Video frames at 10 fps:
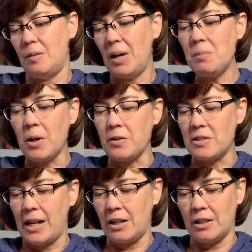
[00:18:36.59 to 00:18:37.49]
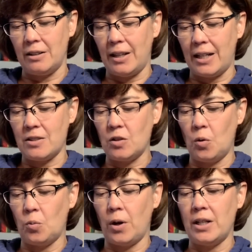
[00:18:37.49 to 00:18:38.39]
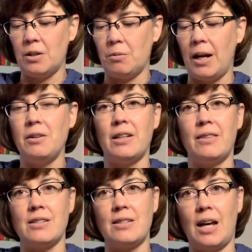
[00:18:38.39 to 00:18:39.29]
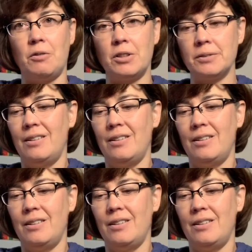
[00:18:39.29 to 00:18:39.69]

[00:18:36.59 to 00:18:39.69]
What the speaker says: My mother's not going to let us go running around at this hour.